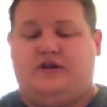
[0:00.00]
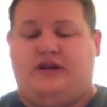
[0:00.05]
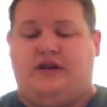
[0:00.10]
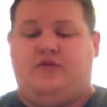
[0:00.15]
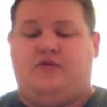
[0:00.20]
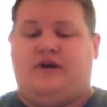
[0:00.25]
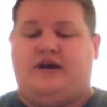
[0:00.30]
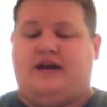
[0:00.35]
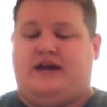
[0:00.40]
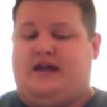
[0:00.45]

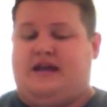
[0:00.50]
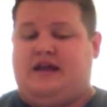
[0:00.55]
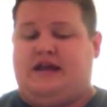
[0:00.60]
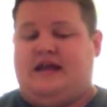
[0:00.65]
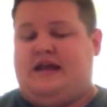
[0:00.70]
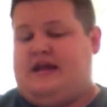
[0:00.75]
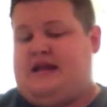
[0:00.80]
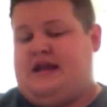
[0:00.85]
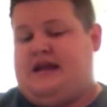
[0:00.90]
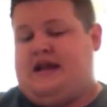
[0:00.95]
Anyway,
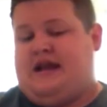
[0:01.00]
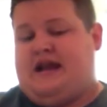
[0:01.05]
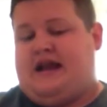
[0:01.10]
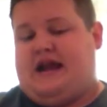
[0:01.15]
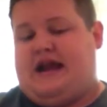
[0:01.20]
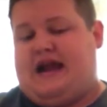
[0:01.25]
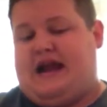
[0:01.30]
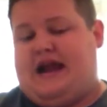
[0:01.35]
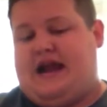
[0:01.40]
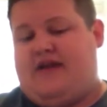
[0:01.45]

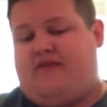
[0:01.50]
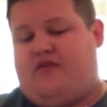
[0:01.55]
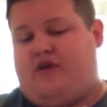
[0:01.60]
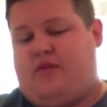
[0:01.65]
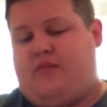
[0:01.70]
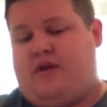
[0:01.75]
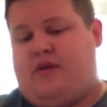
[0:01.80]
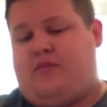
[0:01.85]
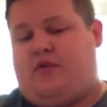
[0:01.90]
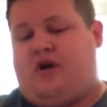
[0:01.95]
every
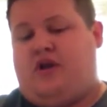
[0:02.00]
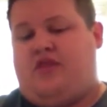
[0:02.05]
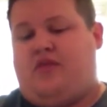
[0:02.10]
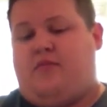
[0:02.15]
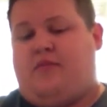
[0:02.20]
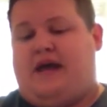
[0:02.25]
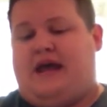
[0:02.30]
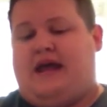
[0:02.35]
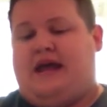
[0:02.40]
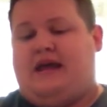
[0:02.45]
member of the
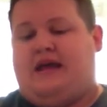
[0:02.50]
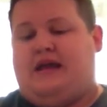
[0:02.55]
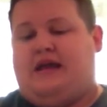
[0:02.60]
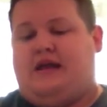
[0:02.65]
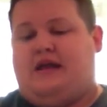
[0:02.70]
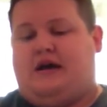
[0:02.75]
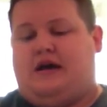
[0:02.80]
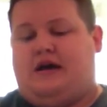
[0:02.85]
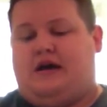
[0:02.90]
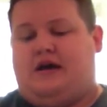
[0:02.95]
band